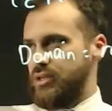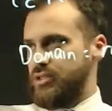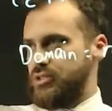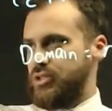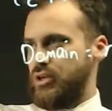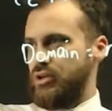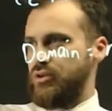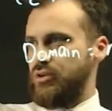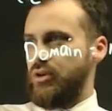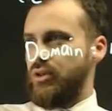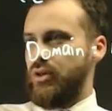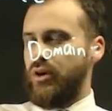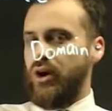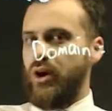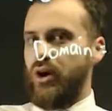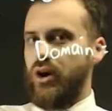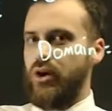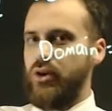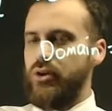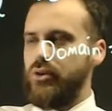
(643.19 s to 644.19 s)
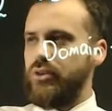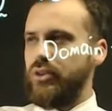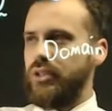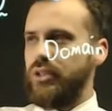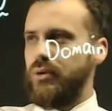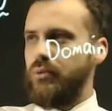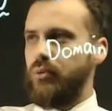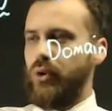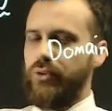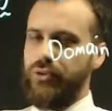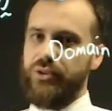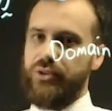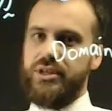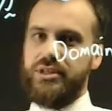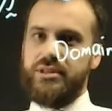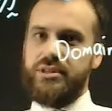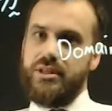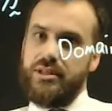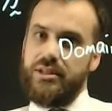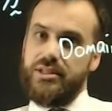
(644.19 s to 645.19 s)
So only what
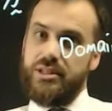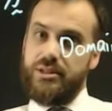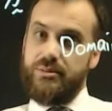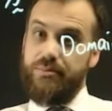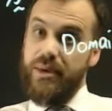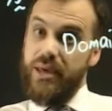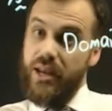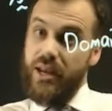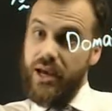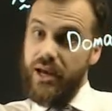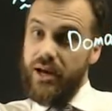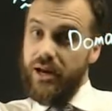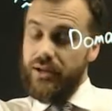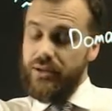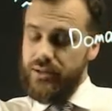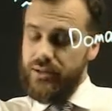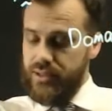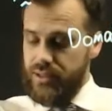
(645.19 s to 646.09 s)
this can spit out